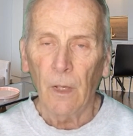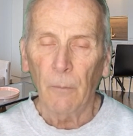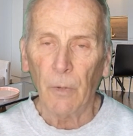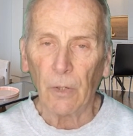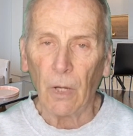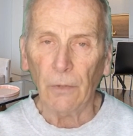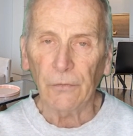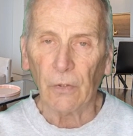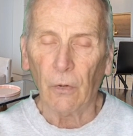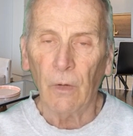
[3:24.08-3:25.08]
but
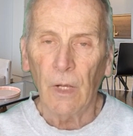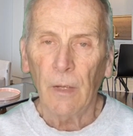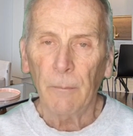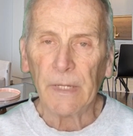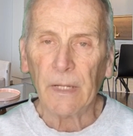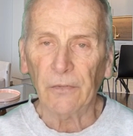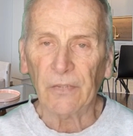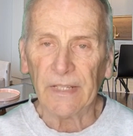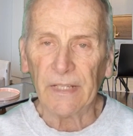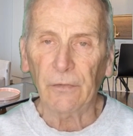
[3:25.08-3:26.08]
also because
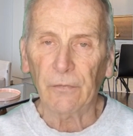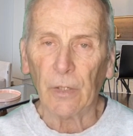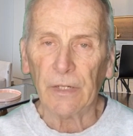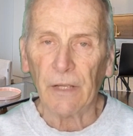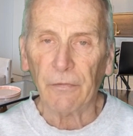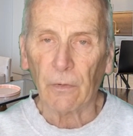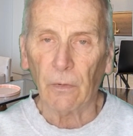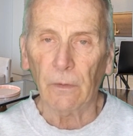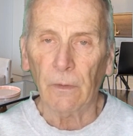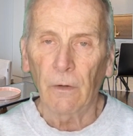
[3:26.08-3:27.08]
it is very
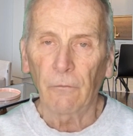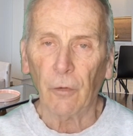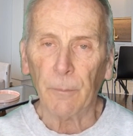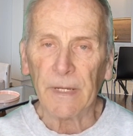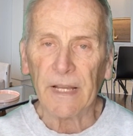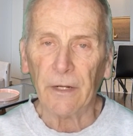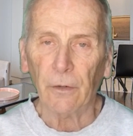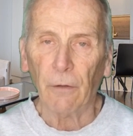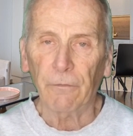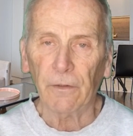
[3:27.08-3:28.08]
difficult for beginner
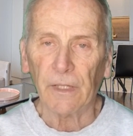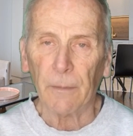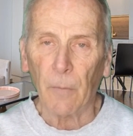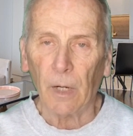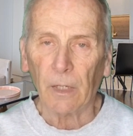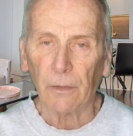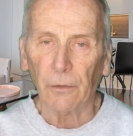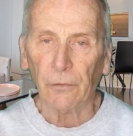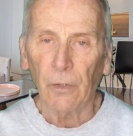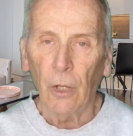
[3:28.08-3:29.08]
affiliate
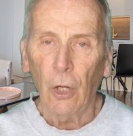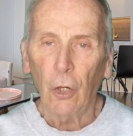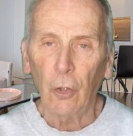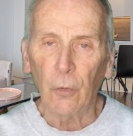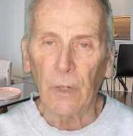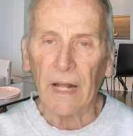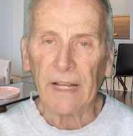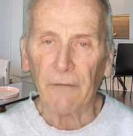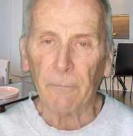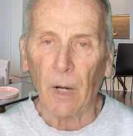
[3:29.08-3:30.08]
marketers who do not
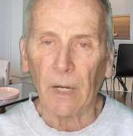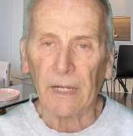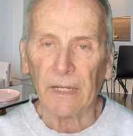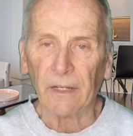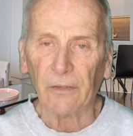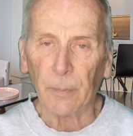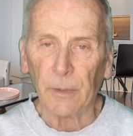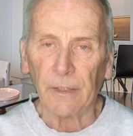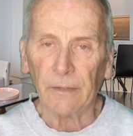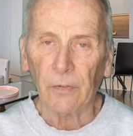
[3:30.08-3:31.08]
have marketing
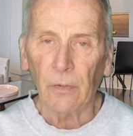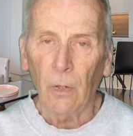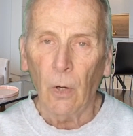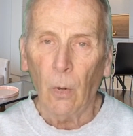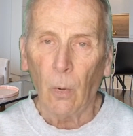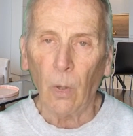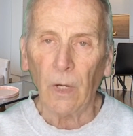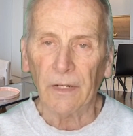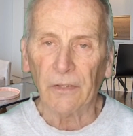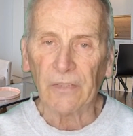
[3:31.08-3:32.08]
experience or
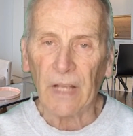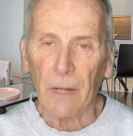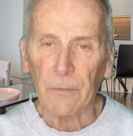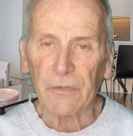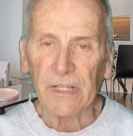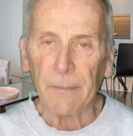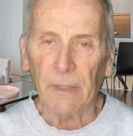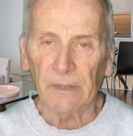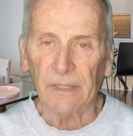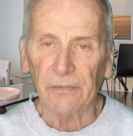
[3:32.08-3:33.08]
an established email
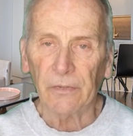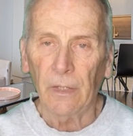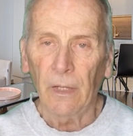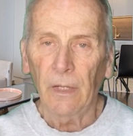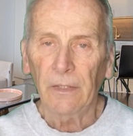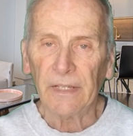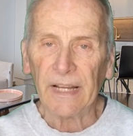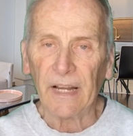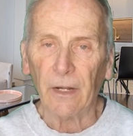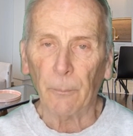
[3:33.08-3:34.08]
list to get
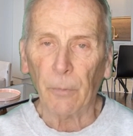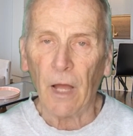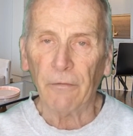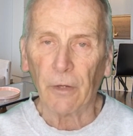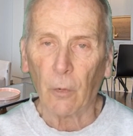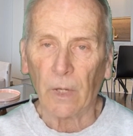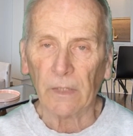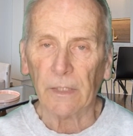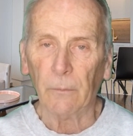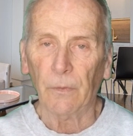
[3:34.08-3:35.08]
into profit
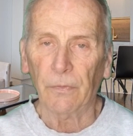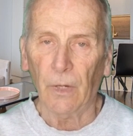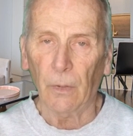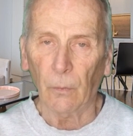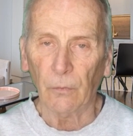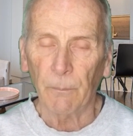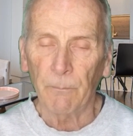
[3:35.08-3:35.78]
quickly with those.